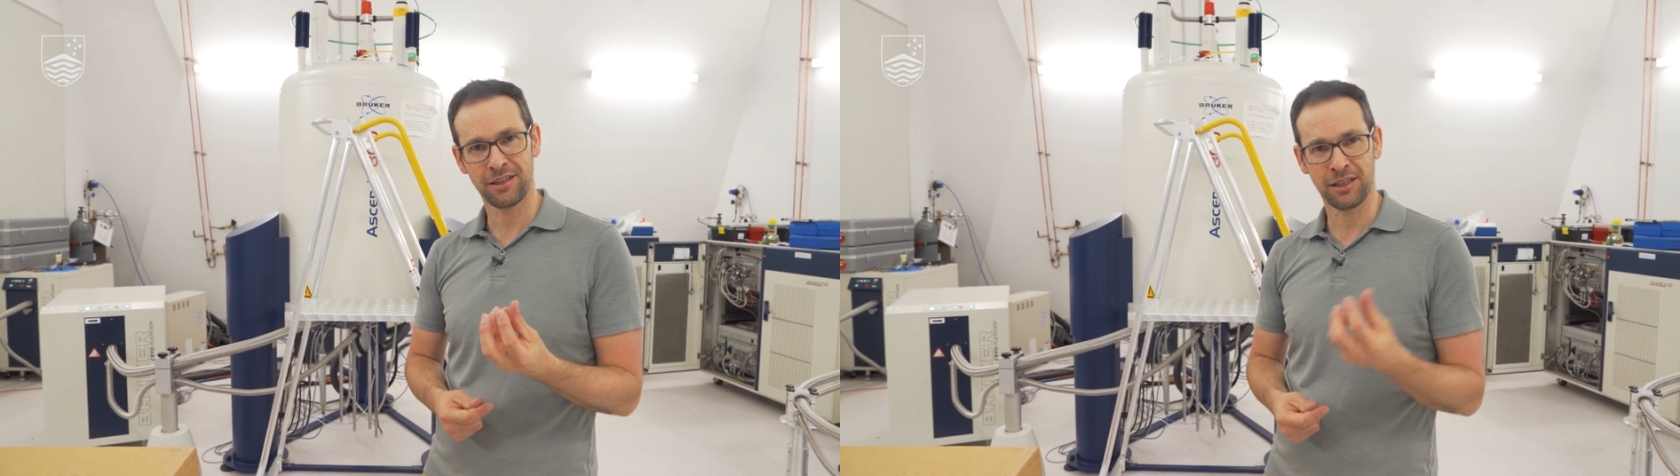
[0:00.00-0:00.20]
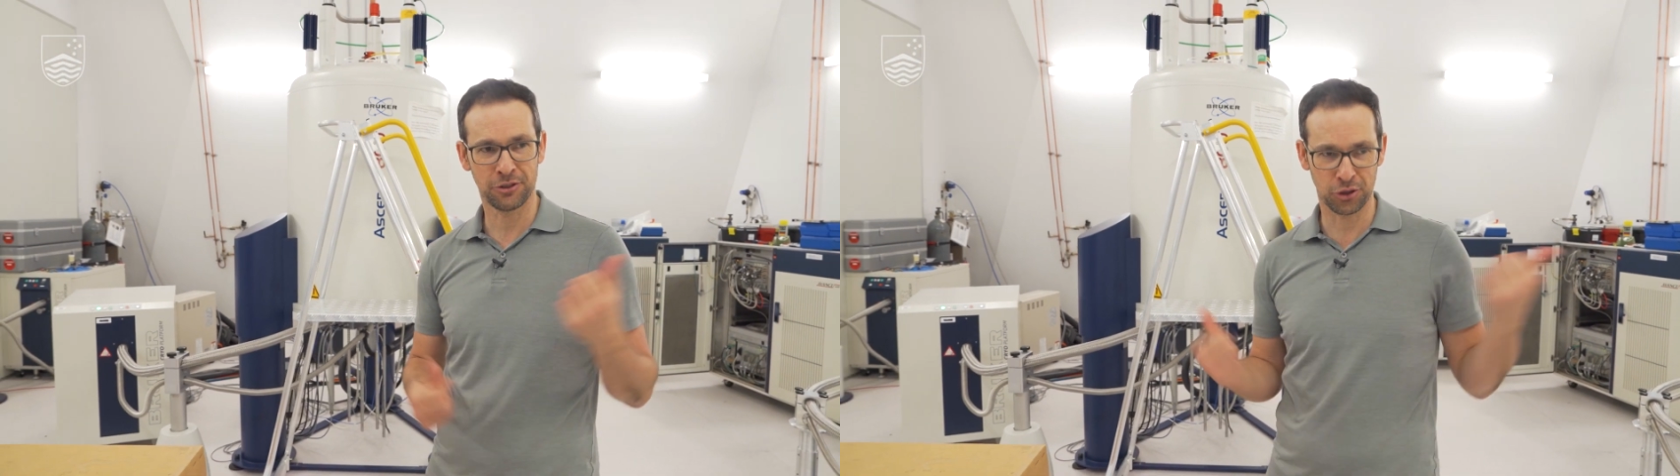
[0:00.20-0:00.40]

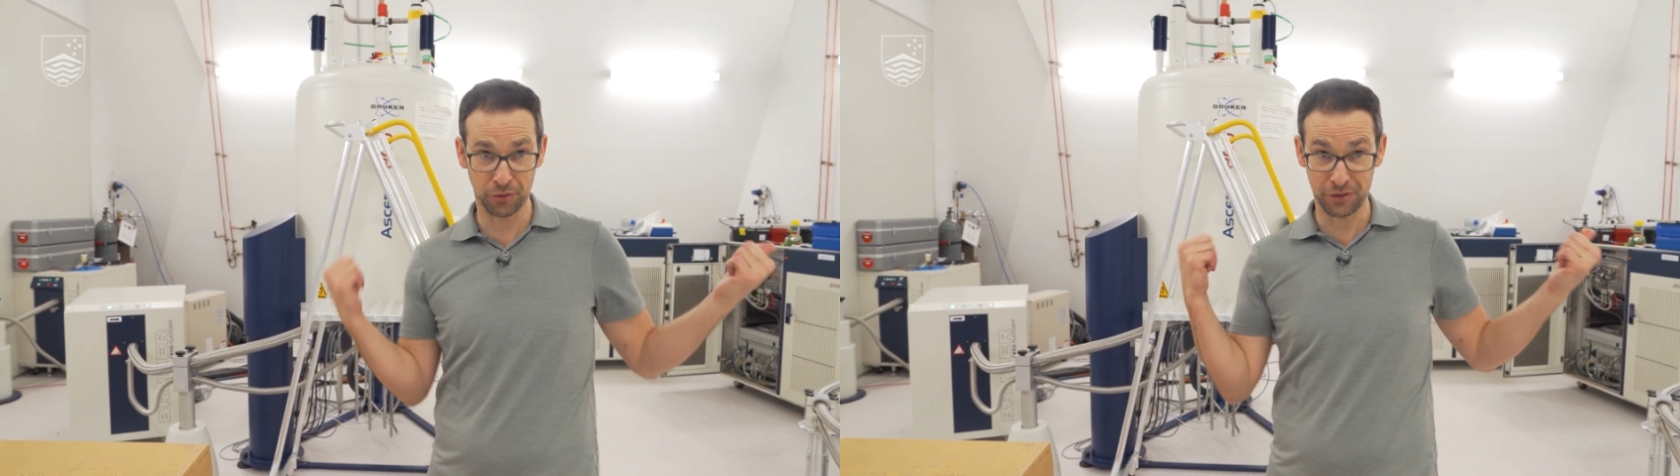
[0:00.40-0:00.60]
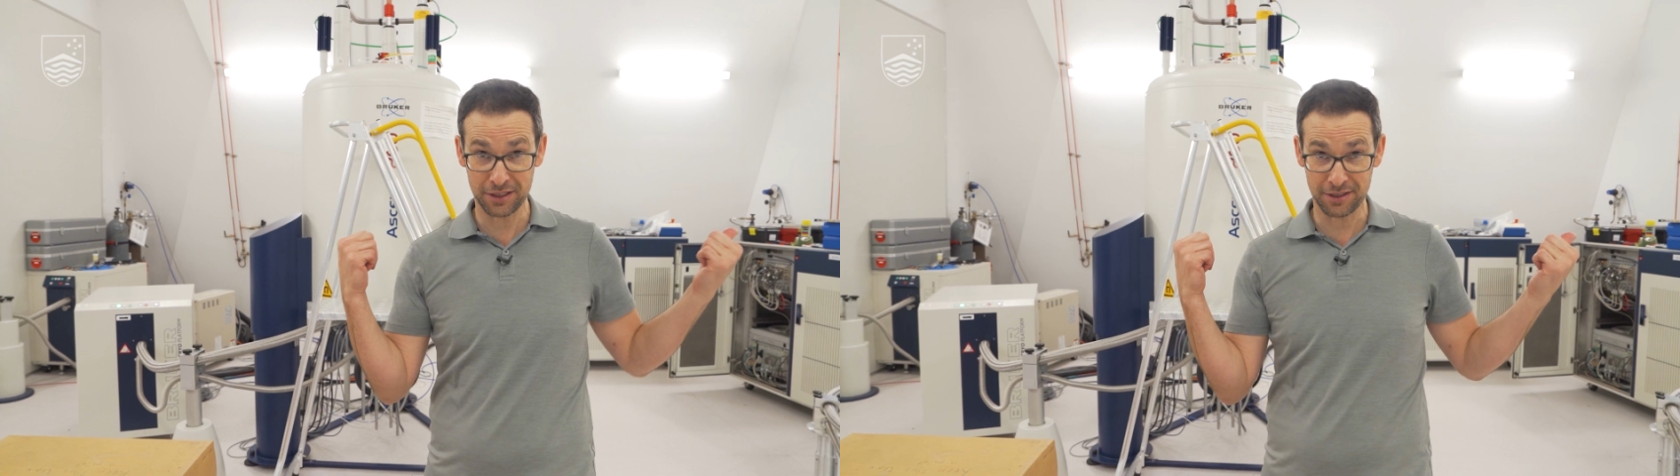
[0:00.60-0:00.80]
in 2
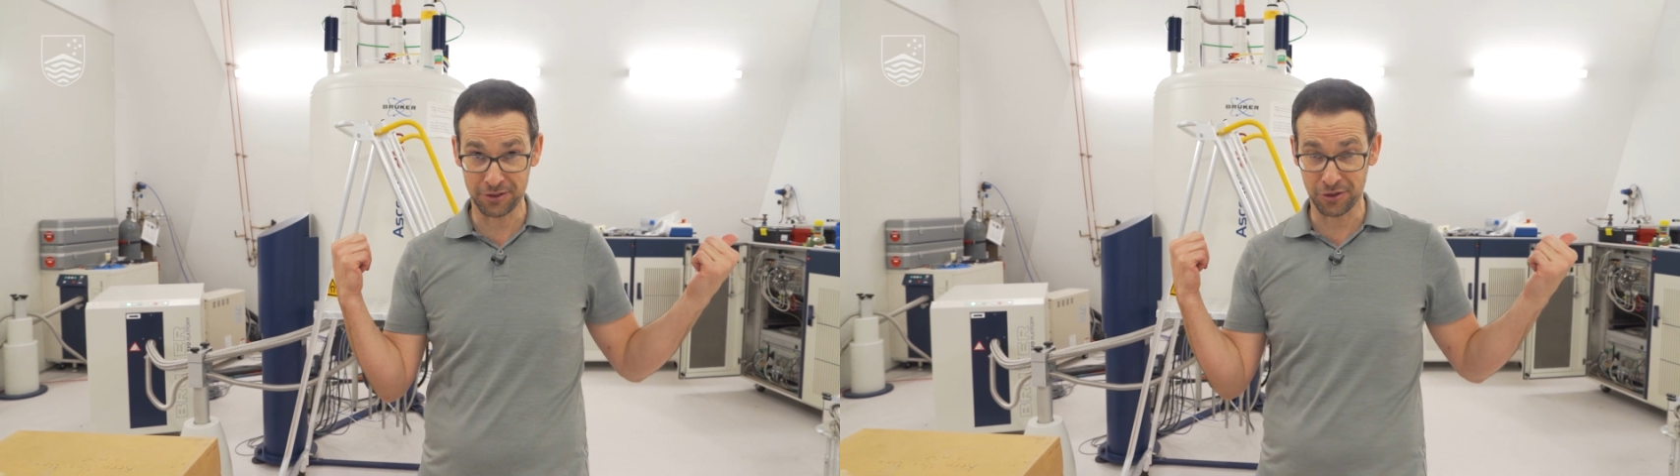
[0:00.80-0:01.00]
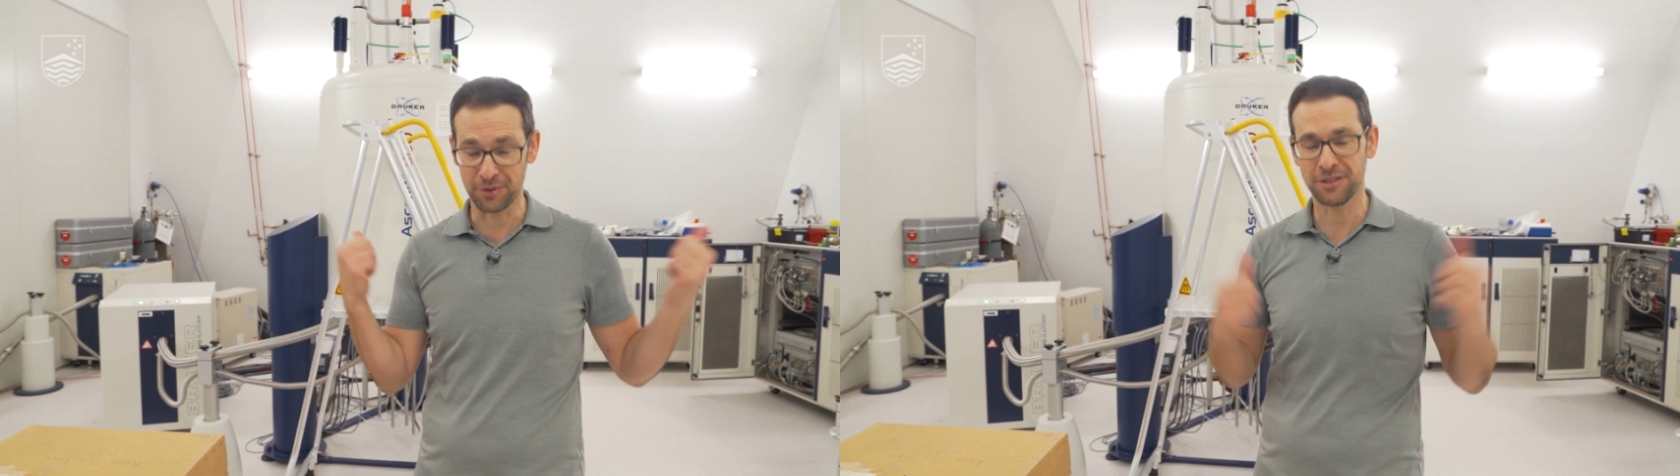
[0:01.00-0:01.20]
of these
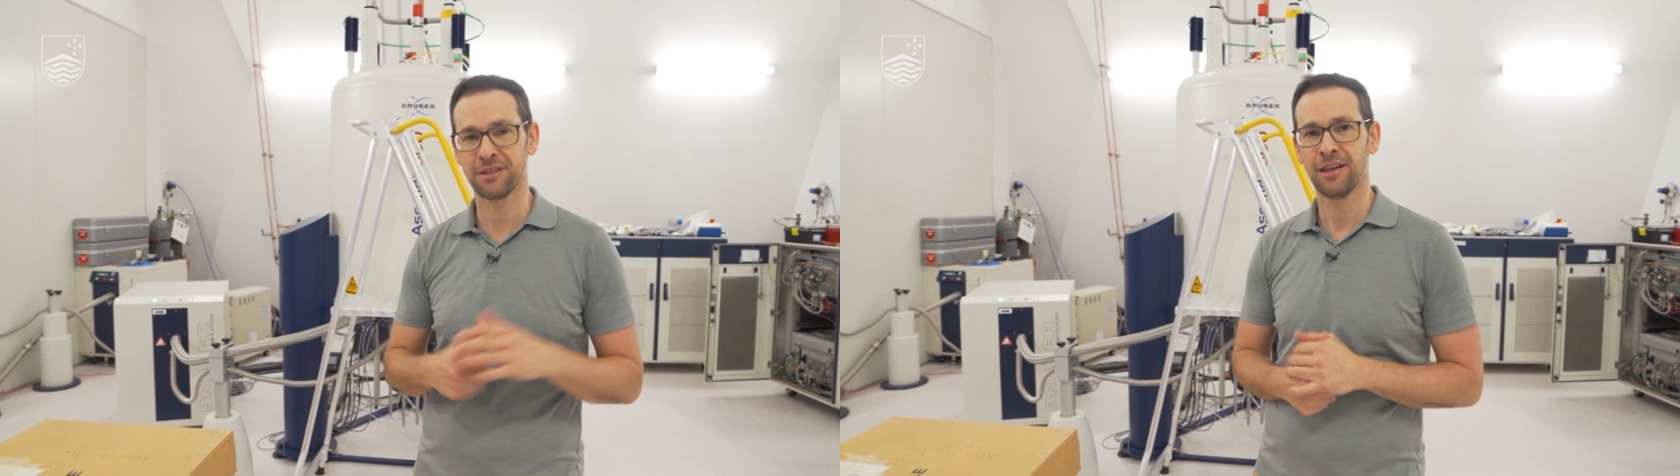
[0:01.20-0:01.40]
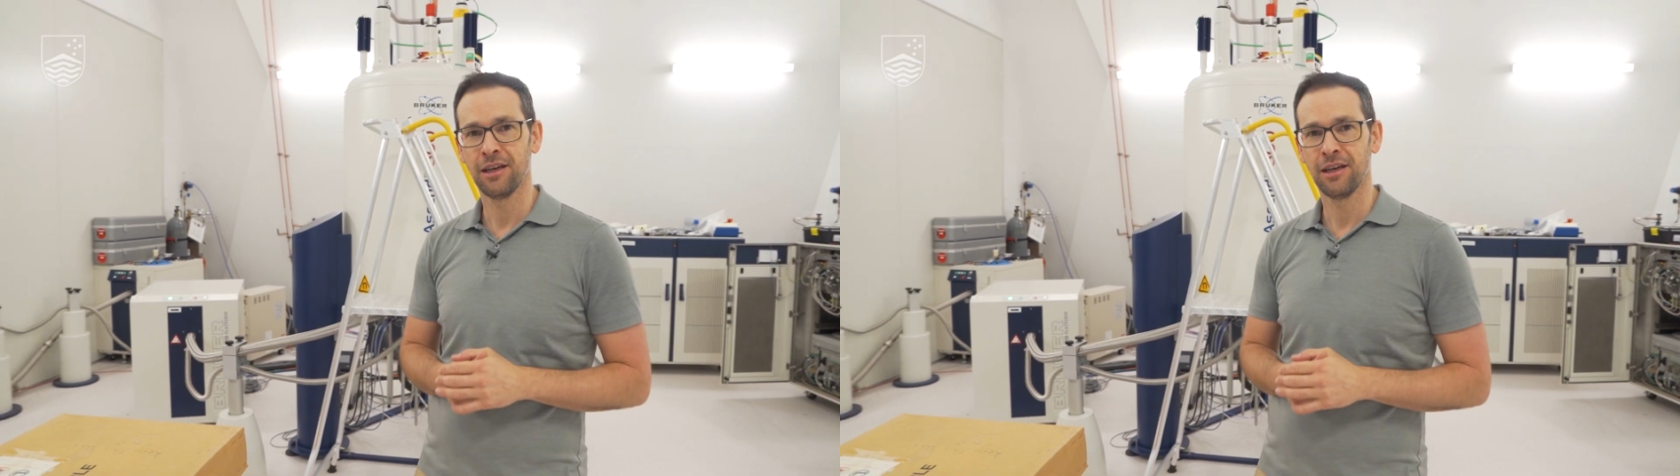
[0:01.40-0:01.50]
instruments